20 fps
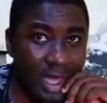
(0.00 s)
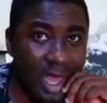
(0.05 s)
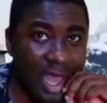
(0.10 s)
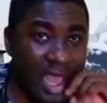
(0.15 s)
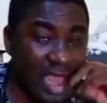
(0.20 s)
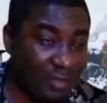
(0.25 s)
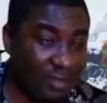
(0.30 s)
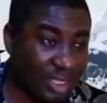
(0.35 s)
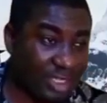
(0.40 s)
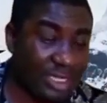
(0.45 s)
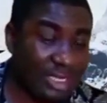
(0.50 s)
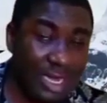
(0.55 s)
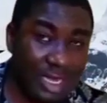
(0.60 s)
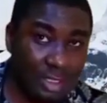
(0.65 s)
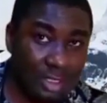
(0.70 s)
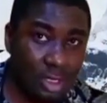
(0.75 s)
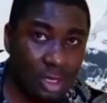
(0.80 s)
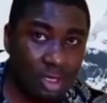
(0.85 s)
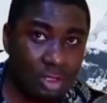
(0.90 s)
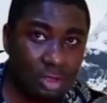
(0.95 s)
And when you tell a
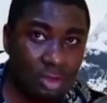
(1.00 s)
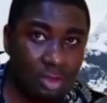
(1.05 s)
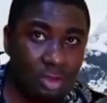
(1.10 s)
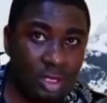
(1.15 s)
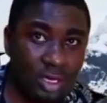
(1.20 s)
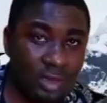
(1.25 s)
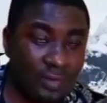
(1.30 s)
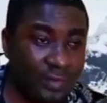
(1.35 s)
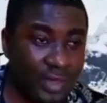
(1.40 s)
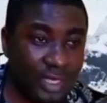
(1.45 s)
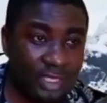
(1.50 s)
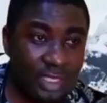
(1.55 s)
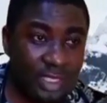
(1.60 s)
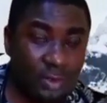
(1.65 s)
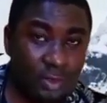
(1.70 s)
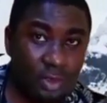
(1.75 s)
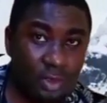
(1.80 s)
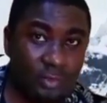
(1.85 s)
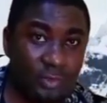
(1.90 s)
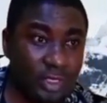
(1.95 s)
doctor, the first thing they will
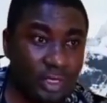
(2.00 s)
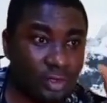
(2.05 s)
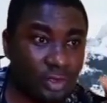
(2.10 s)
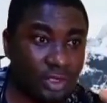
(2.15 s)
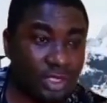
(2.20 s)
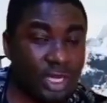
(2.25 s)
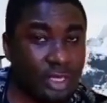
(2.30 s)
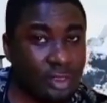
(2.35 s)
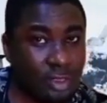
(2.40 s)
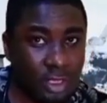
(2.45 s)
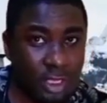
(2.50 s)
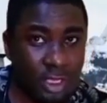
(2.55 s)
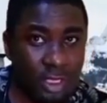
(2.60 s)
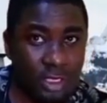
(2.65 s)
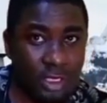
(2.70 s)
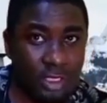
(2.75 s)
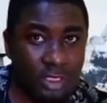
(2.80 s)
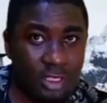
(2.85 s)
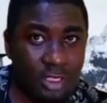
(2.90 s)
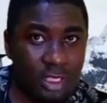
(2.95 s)
do for you is to check your
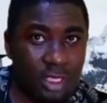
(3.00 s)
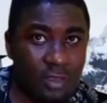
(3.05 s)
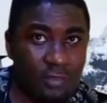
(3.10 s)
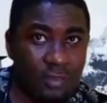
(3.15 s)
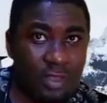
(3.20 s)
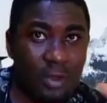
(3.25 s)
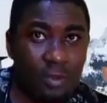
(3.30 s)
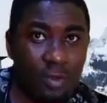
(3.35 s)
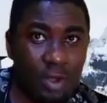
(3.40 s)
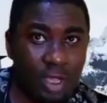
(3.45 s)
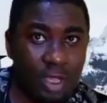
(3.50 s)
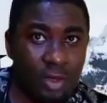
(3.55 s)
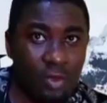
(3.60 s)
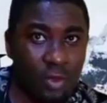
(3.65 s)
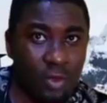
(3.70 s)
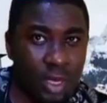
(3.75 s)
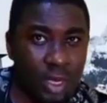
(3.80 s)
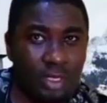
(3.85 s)
kidneys if they are working well.